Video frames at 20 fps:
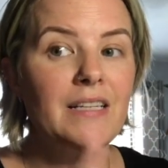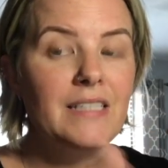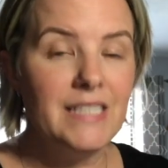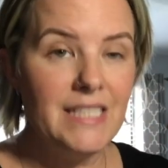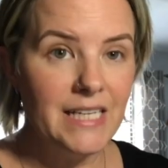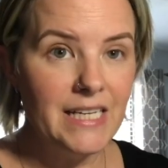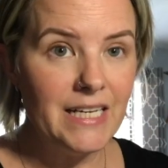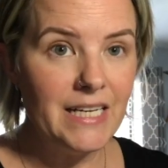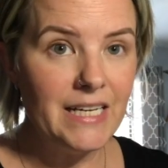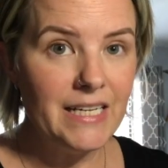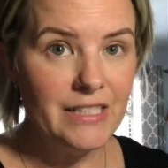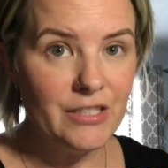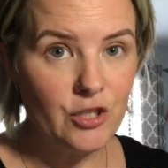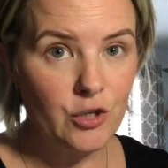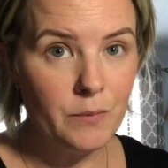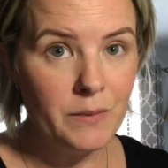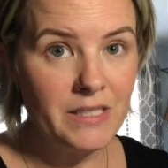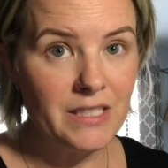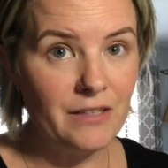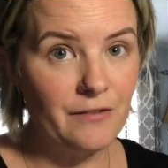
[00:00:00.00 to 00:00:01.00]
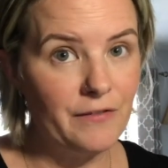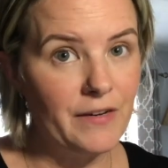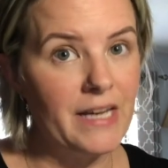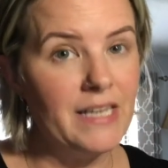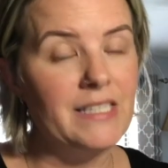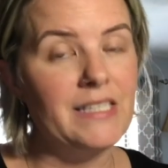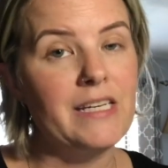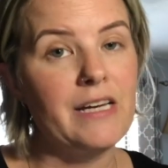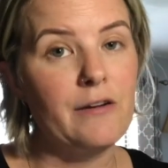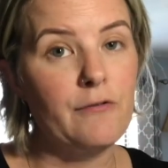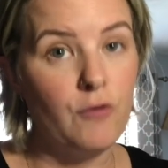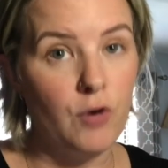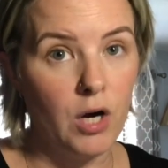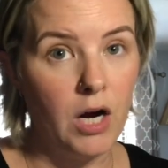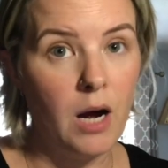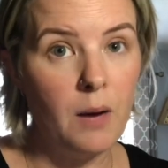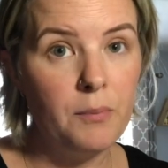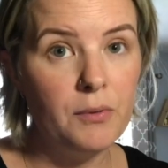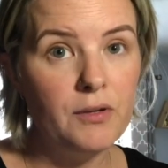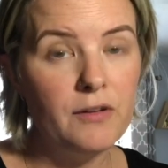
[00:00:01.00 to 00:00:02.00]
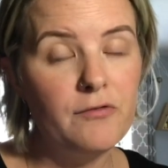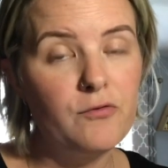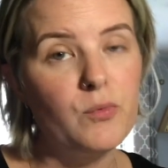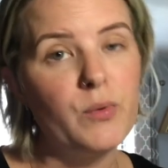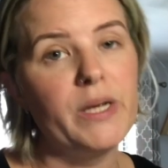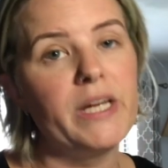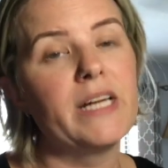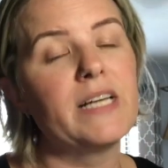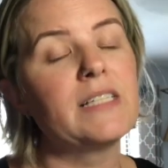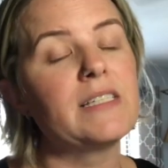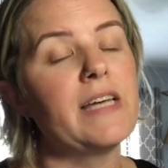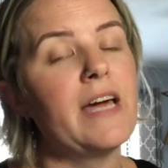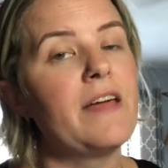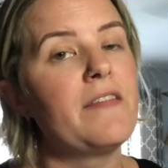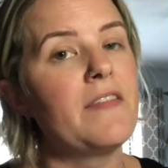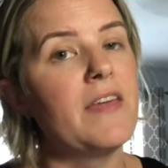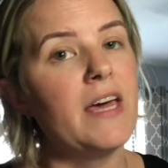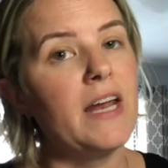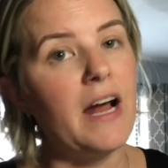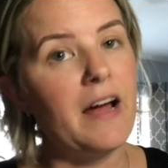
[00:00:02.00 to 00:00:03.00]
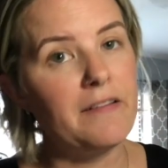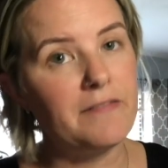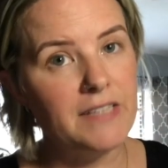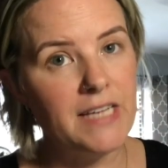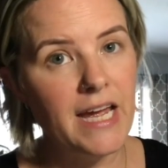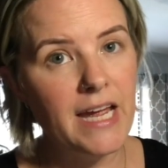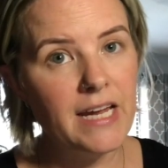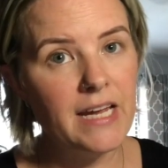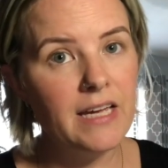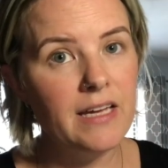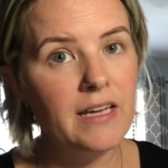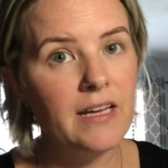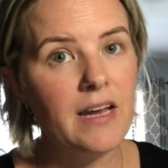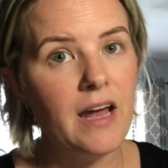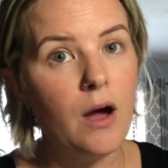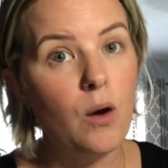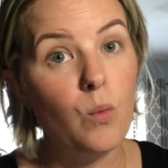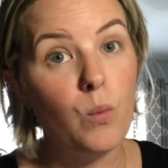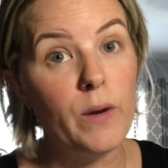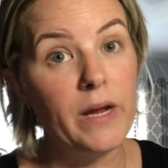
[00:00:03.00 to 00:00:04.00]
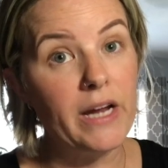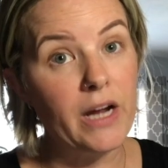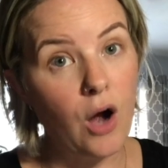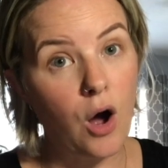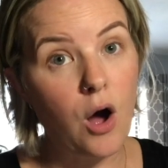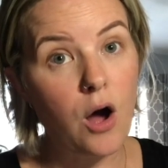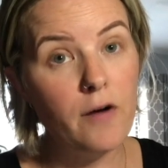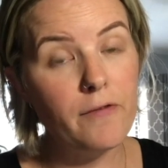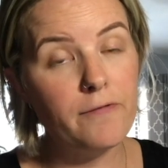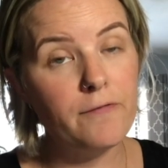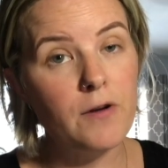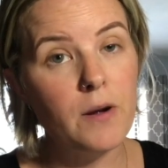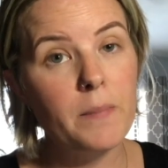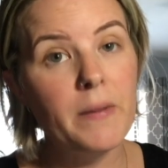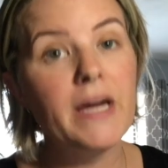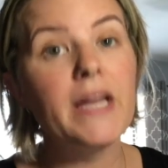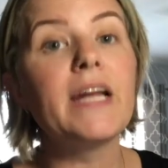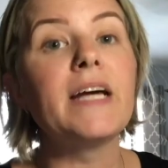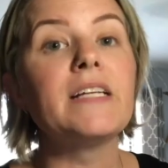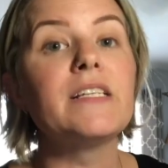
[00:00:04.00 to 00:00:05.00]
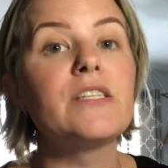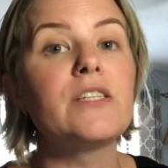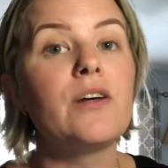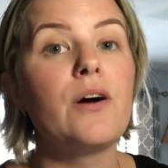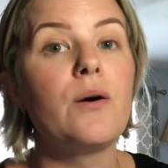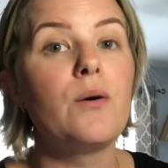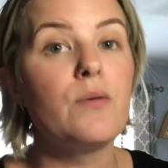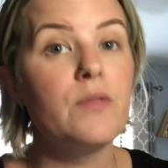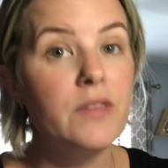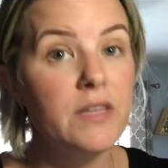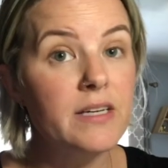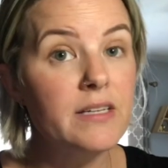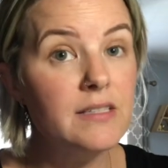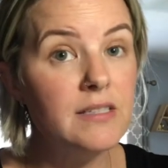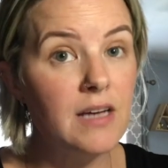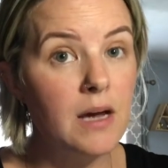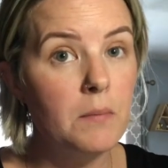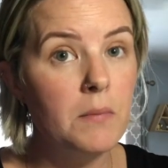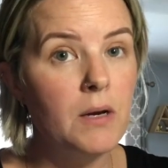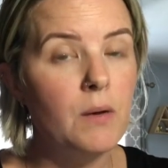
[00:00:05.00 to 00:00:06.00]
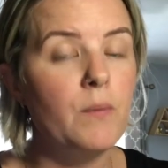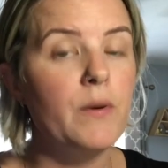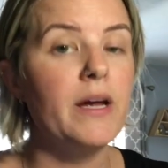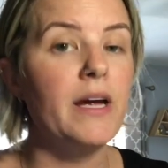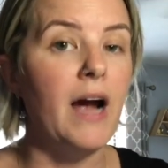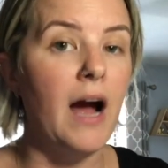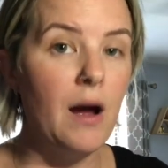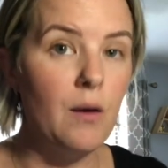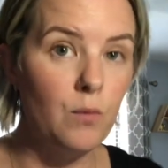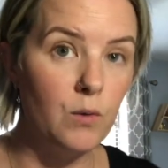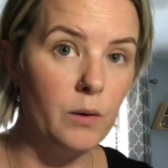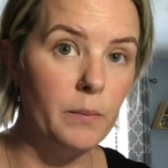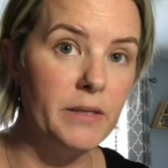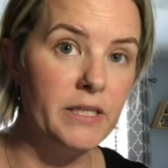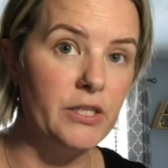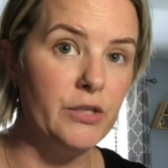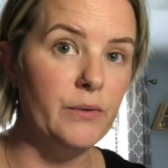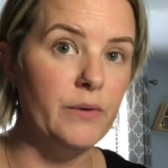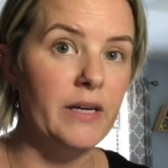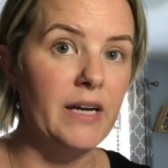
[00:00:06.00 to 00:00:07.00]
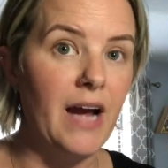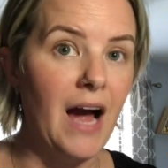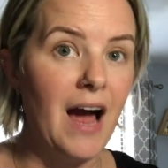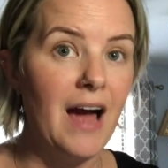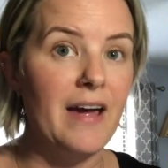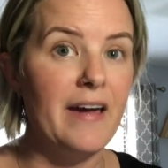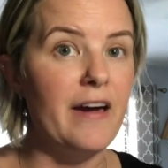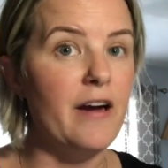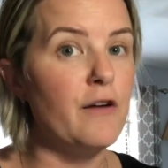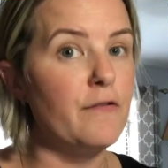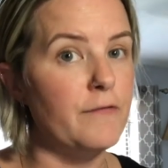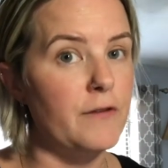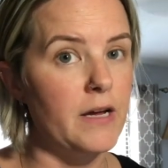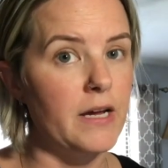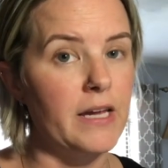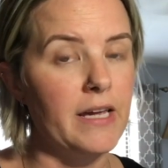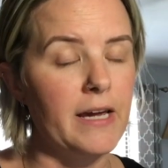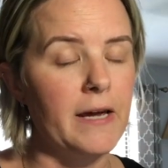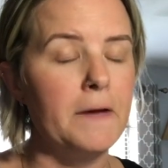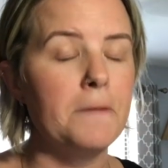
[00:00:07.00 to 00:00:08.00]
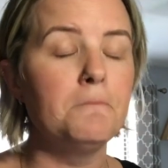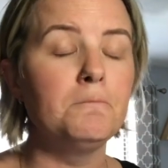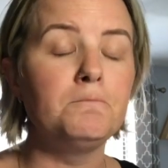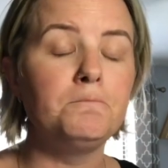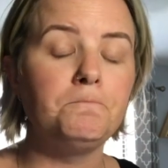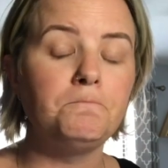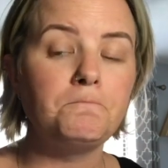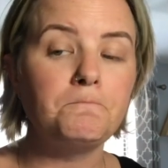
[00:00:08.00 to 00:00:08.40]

did intermittent fasting for a couple of weeks, and then I've taken a week off from it. And so this coming week I will be doing I F again,